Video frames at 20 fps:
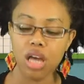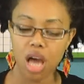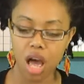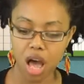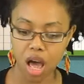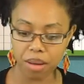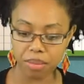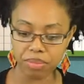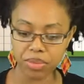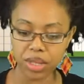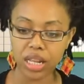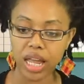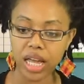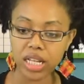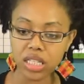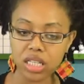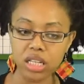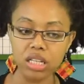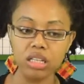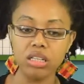um, the
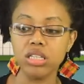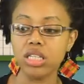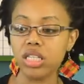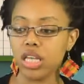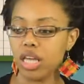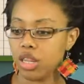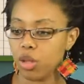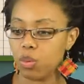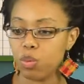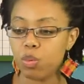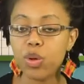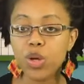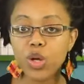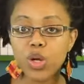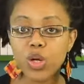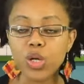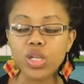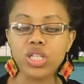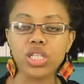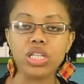lessons and the
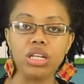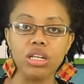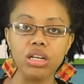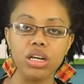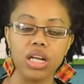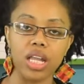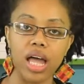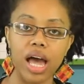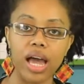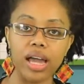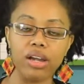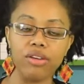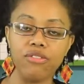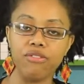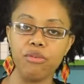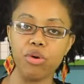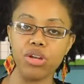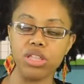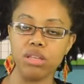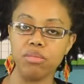books look like
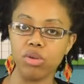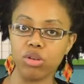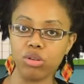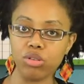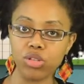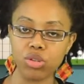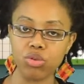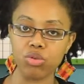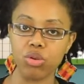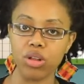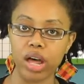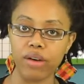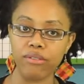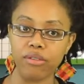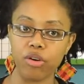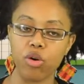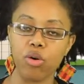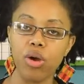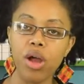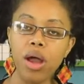for the middle school
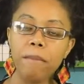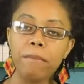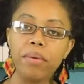level.